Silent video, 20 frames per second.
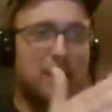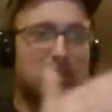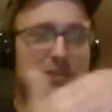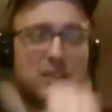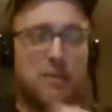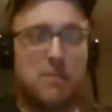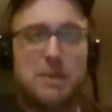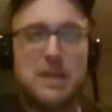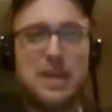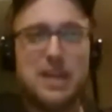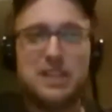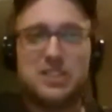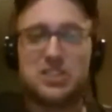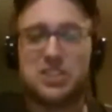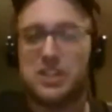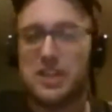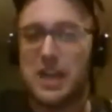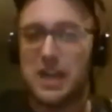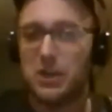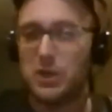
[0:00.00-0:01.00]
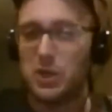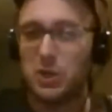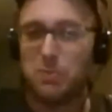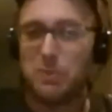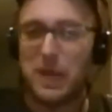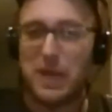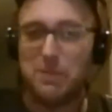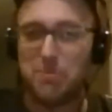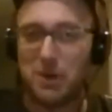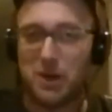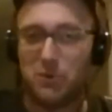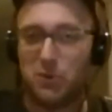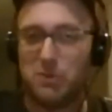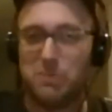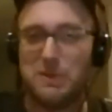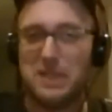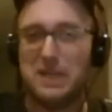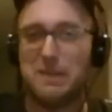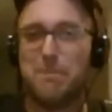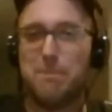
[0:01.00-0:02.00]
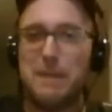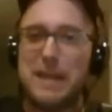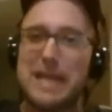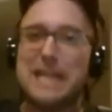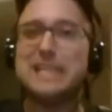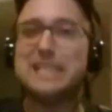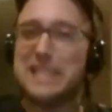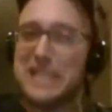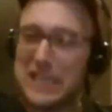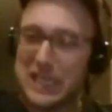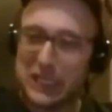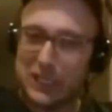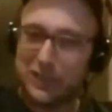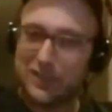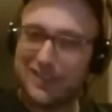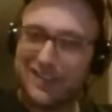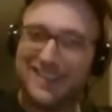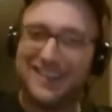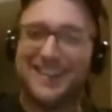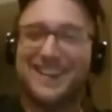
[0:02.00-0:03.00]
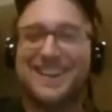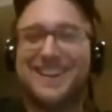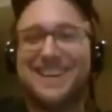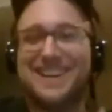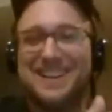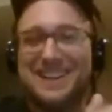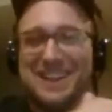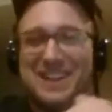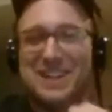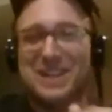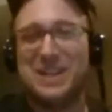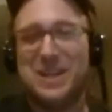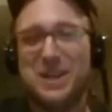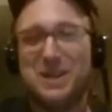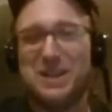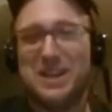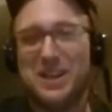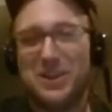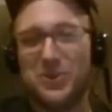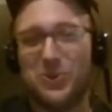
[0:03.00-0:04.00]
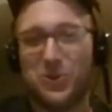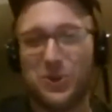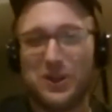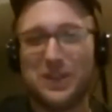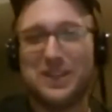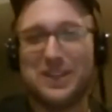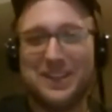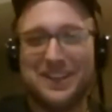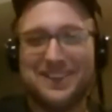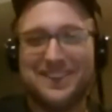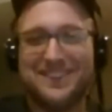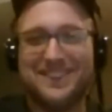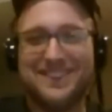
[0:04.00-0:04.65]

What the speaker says: To me, scenario paintball would be amazing in Oregon.